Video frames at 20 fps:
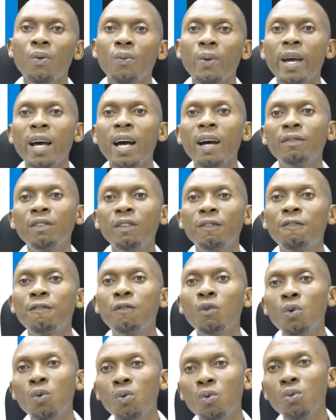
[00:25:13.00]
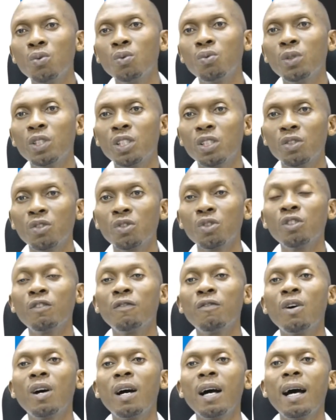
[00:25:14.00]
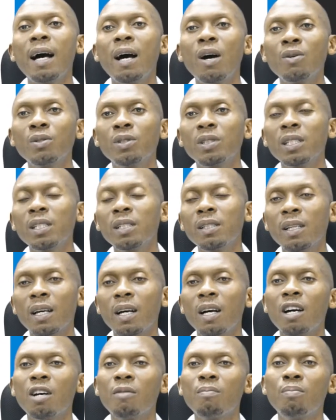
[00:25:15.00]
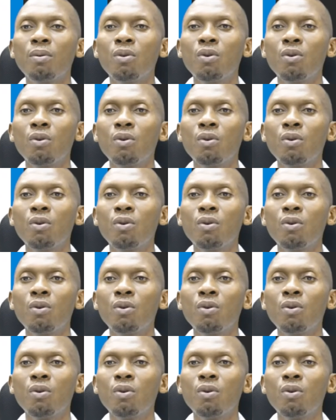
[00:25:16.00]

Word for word: We have the fold, which is used for housing our